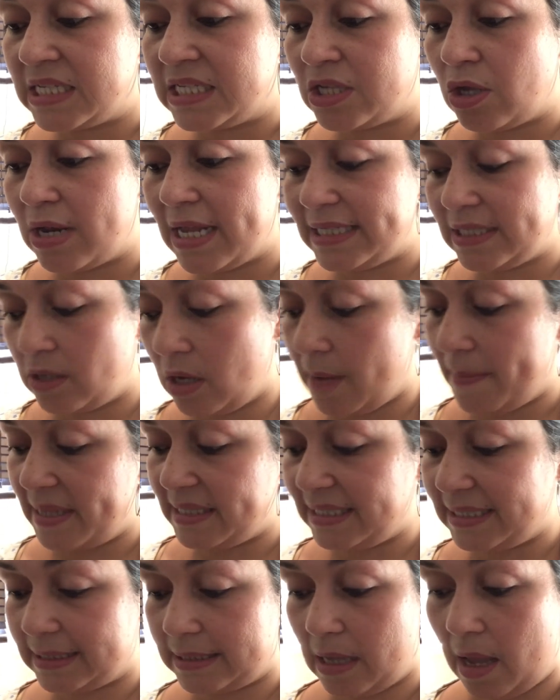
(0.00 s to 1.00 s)
So let's talk
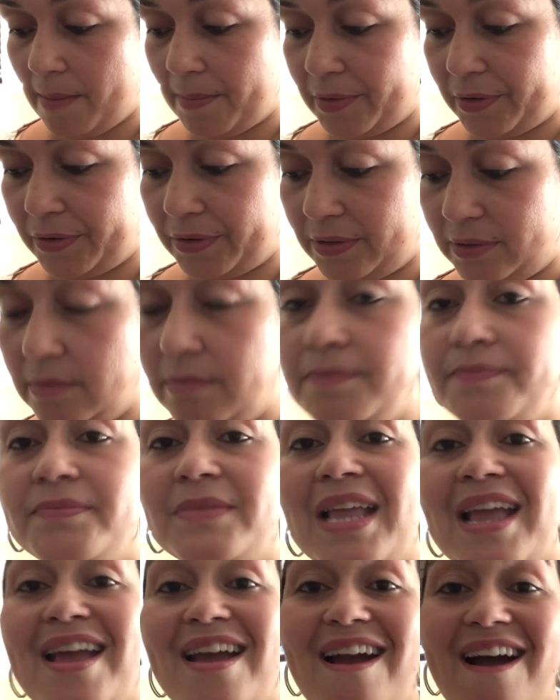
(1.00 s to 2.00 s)
about summer.
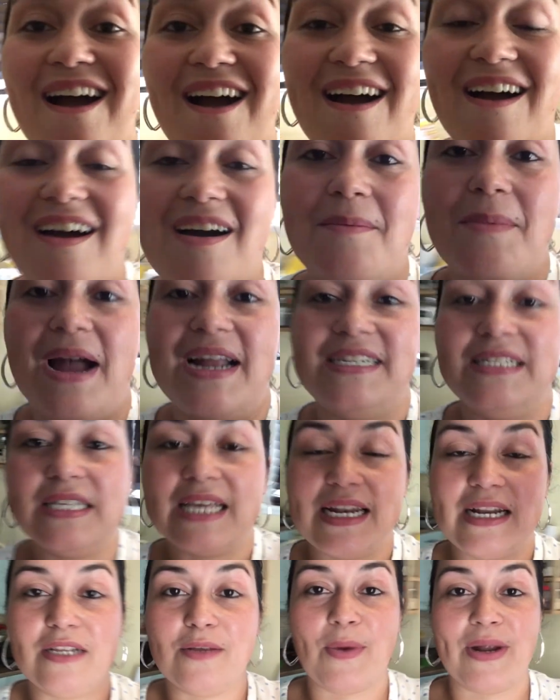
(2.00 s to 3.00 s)
I
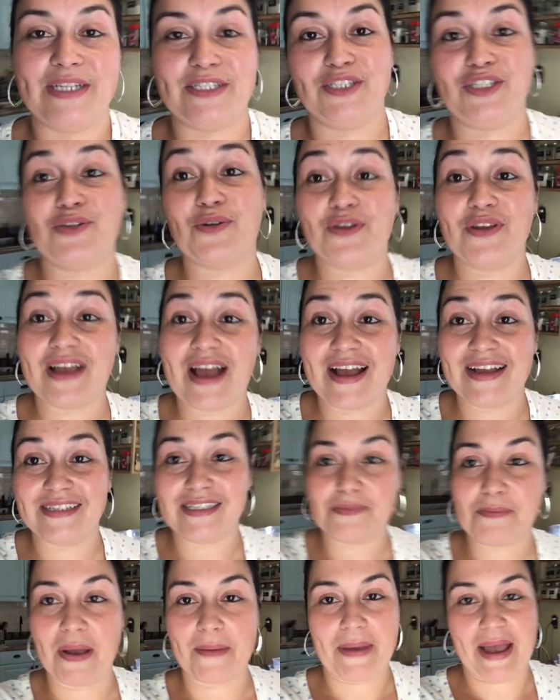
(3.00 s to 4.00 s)
just kind of wanted to show you
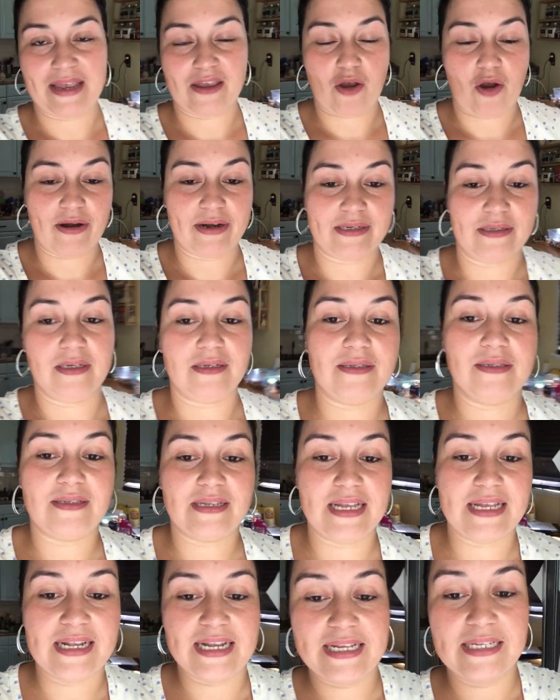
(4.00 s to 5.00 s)
guys my backyard
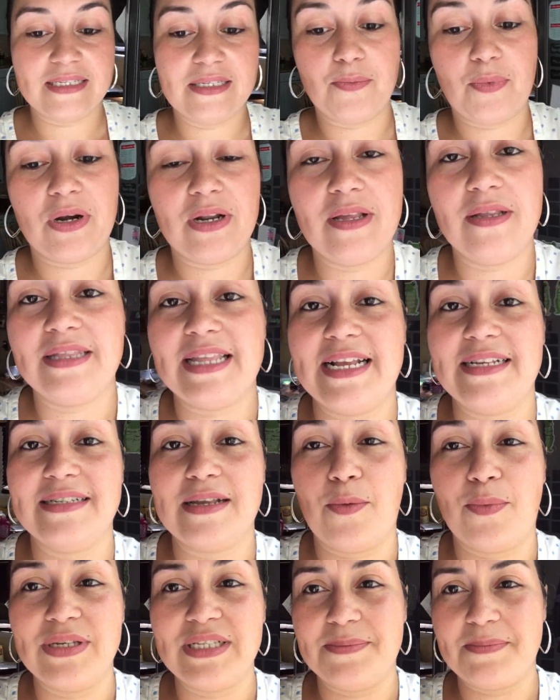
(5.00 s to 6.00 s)
because it is one of the things
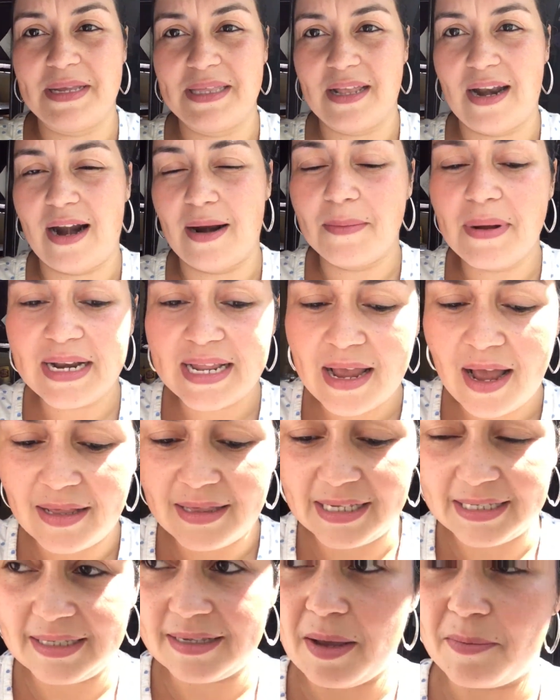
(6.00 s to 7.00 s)
that we spend a lot of money
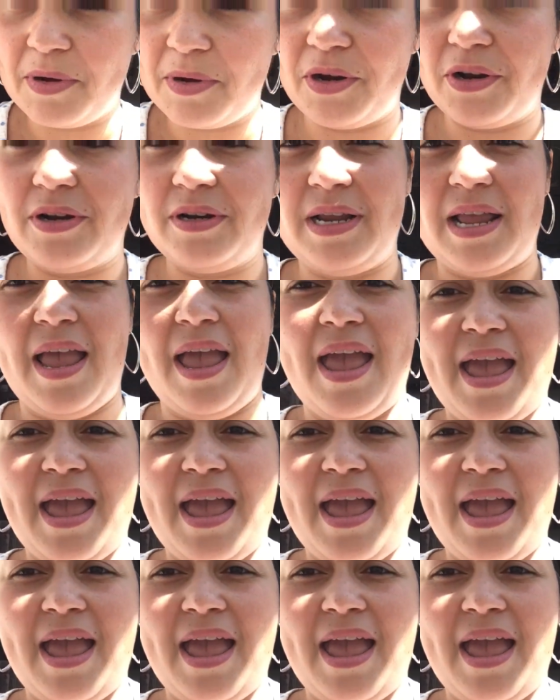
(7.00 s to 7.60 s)
on this summer.